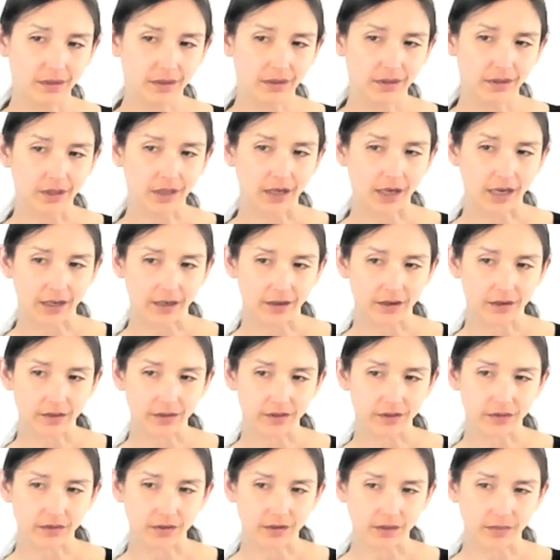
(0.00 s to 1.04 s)
the higher
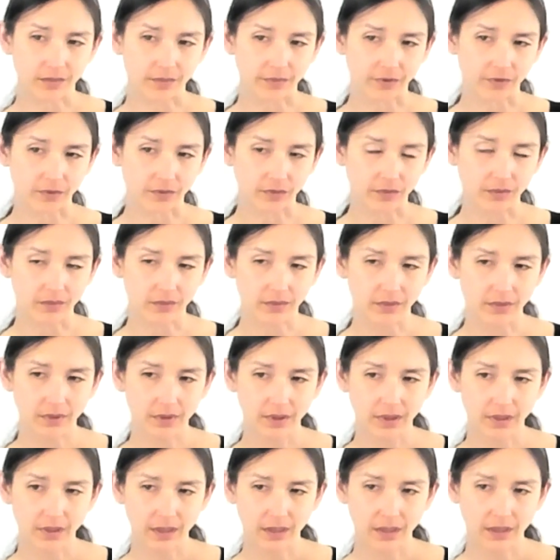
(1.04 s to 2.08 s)
to come through
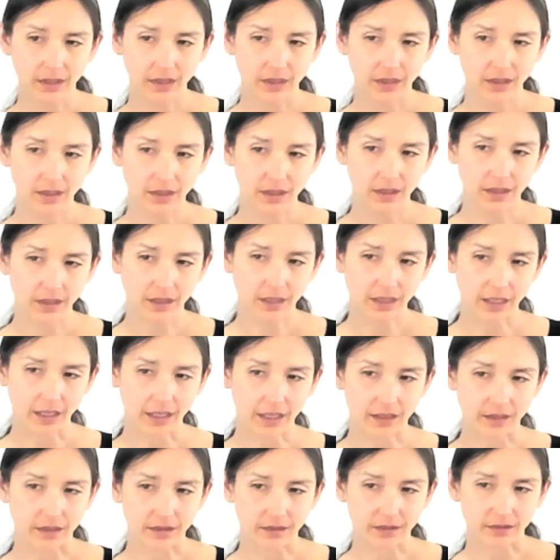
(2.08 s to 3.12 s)

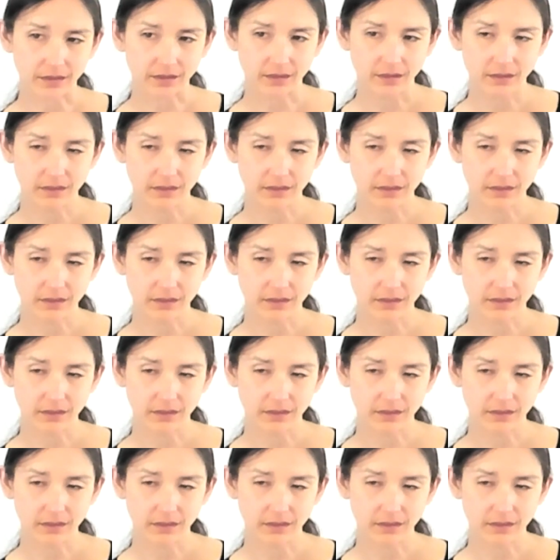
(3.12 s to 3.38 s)
and